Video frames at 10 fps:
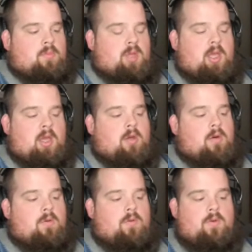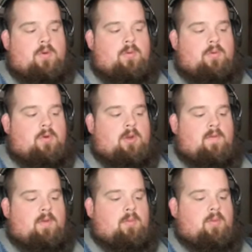But yeah, going through
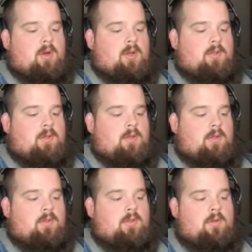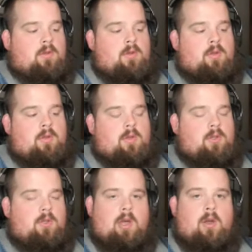grieving process
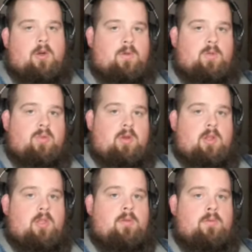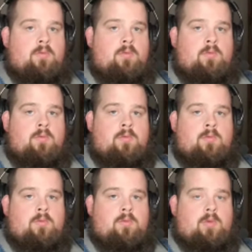is not always pretty.
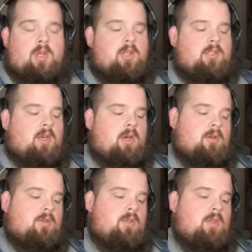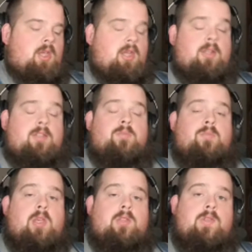It is ugly, it is
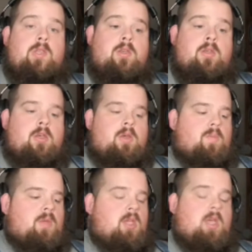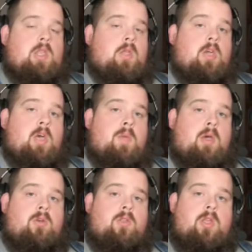messy, but yet you come
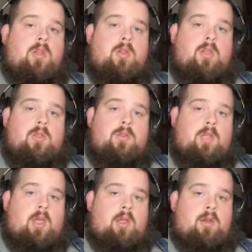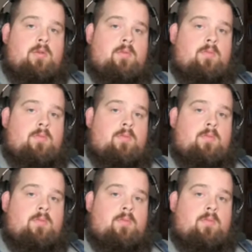out clean on the other side.